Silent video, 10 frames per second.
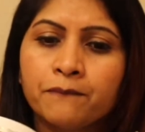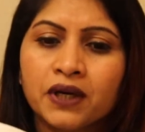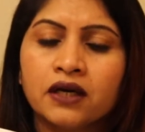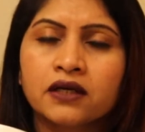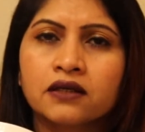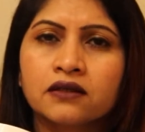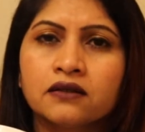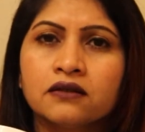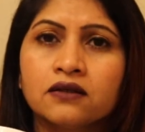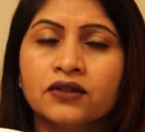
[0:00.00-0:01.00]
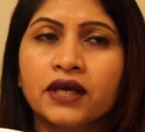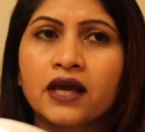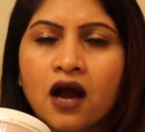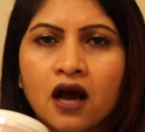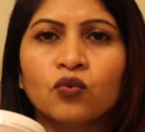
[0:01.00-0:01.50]
but
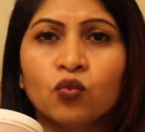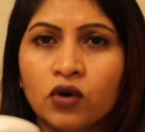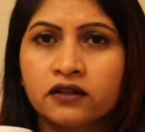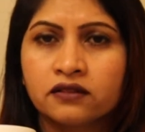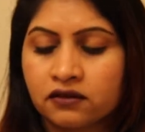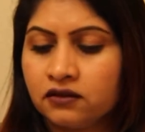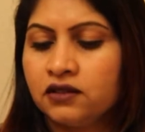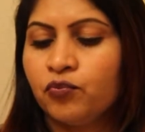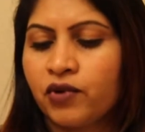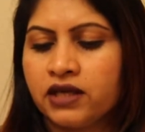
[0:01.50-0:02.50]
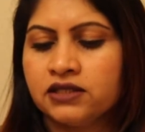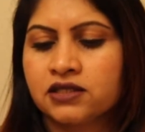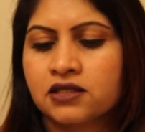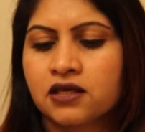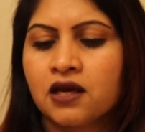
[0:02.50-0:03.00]
they are worth the
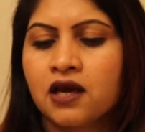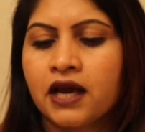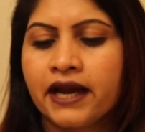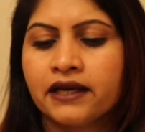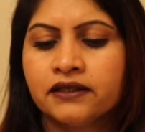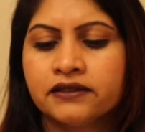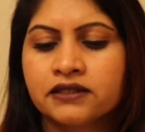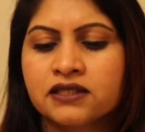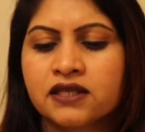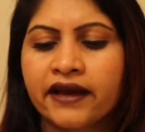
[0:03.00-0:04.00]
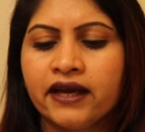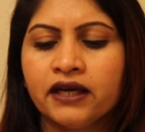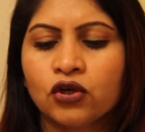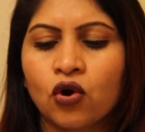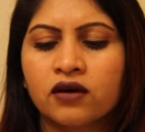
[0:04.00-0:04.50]
price and since I
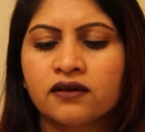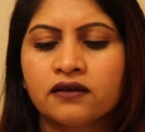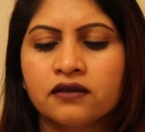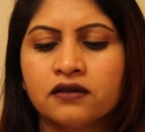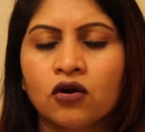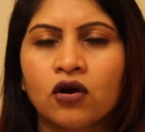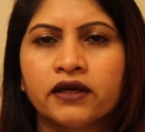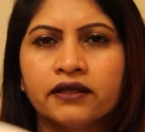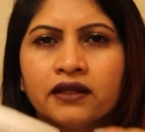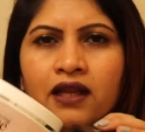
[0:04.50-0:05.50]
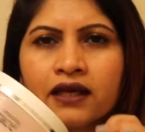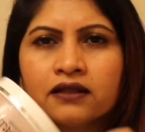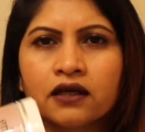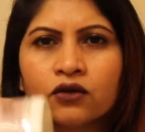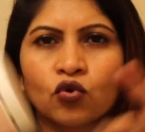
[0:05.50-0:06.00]
had got got it in
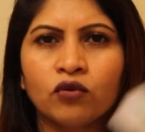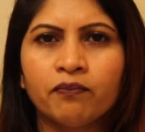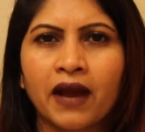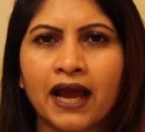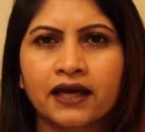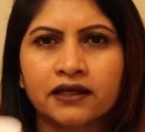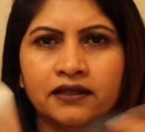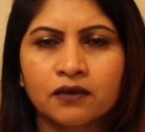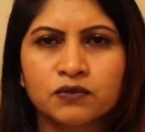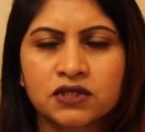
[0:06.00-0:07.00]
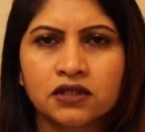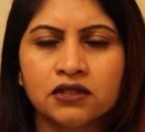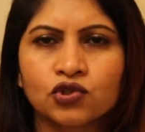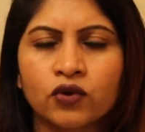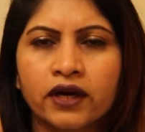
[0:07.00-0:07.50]
like that whole pack it comes
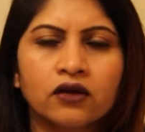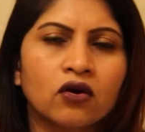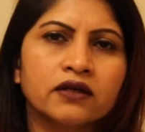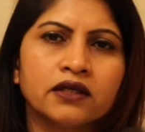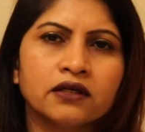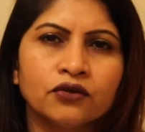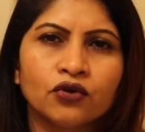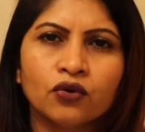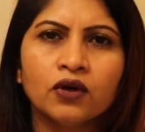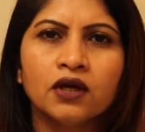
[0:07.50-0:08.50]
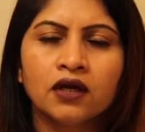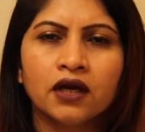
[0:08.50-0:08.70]
in so I had got it you know